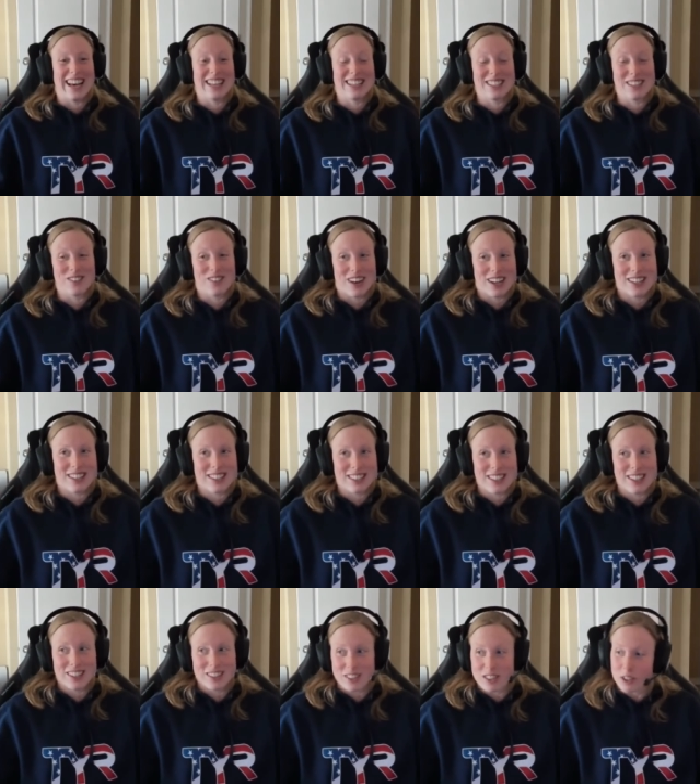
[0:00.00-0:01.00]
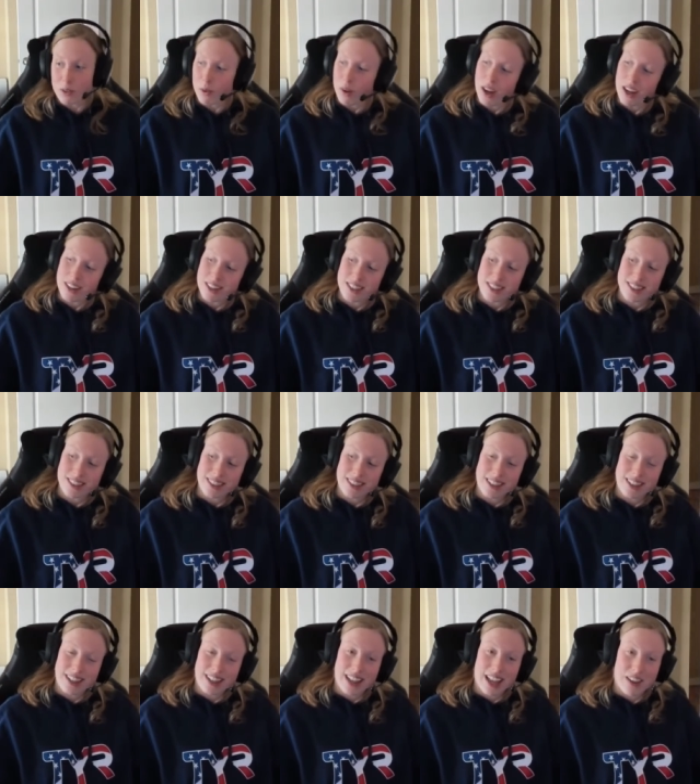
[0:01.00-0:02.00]
yeah, to watch, you know, to watch
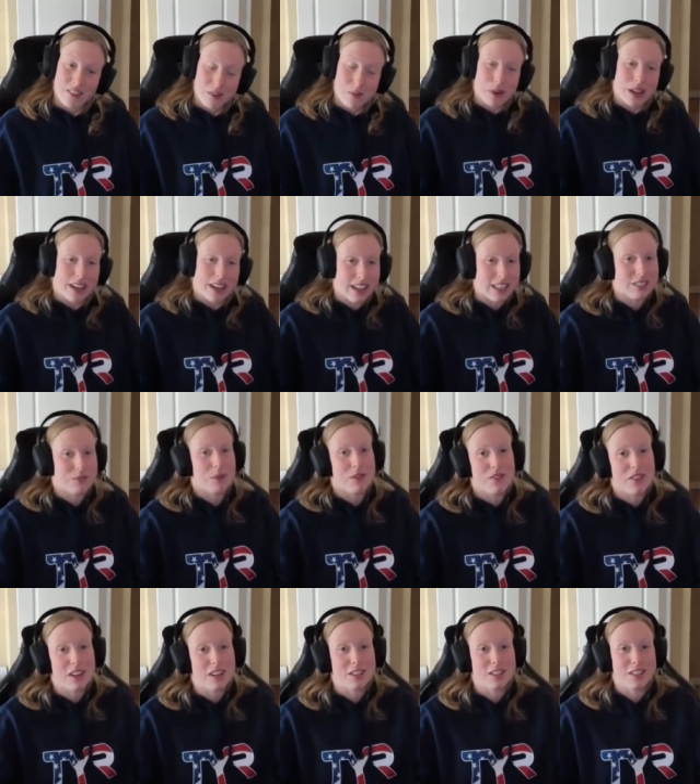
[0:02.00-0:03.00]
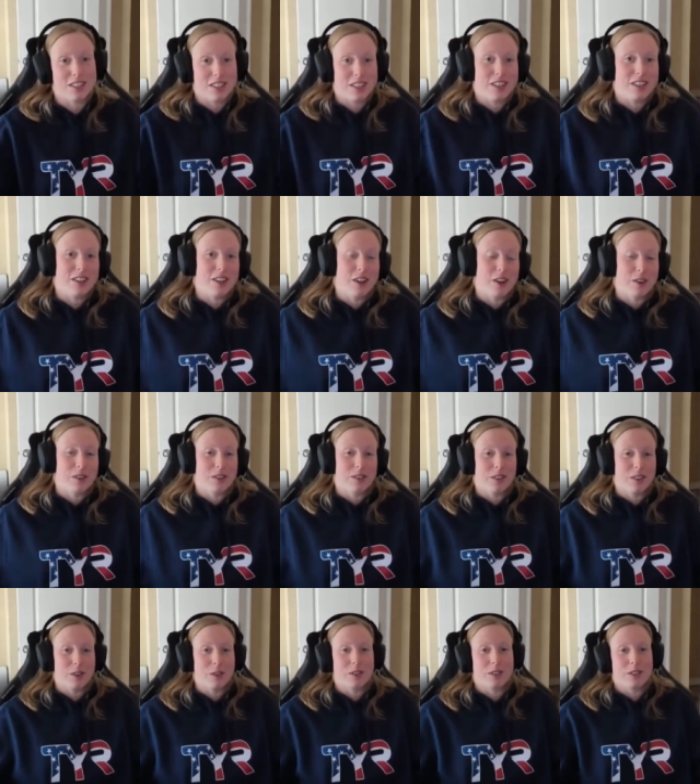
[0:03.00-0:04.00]
everybody next to me finish to see, you know,
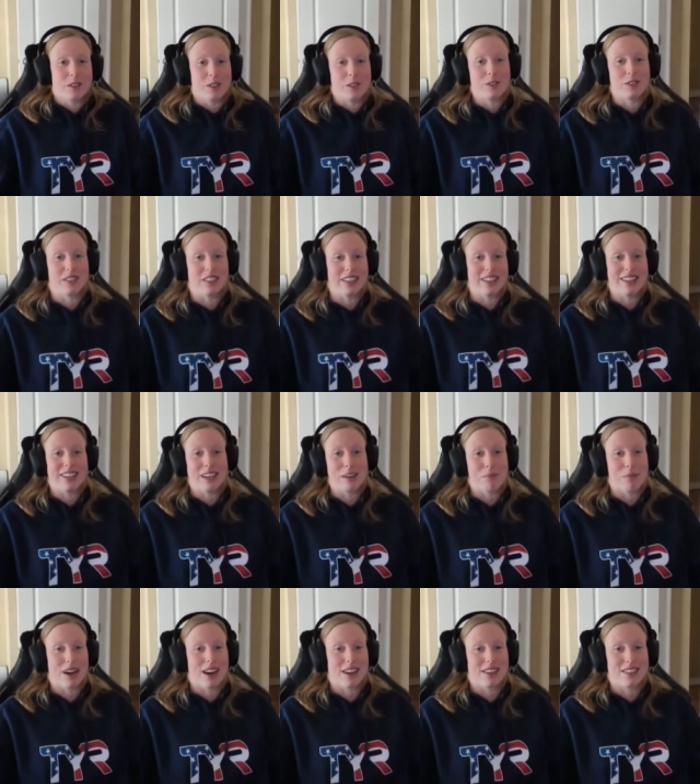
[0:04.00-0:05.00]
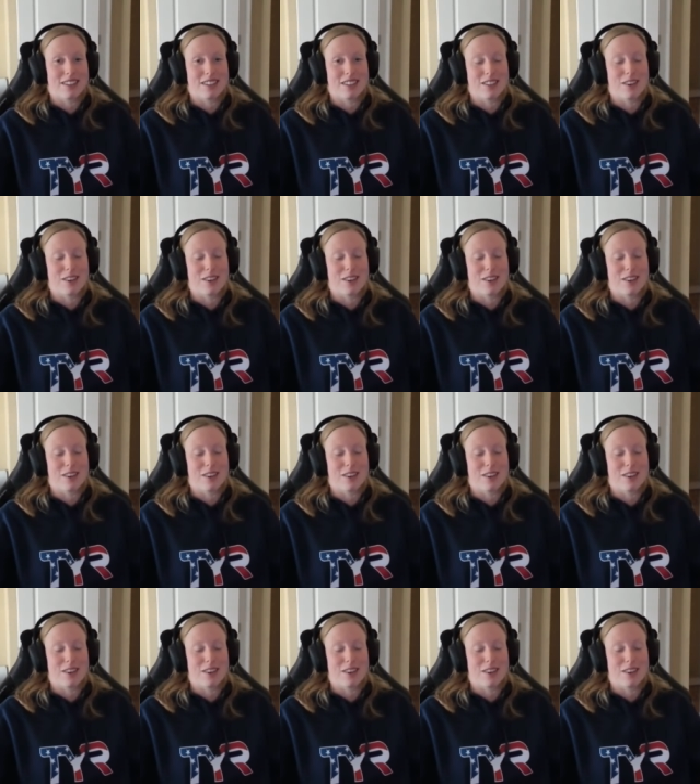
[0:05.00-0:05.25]
who's who's leading at practice.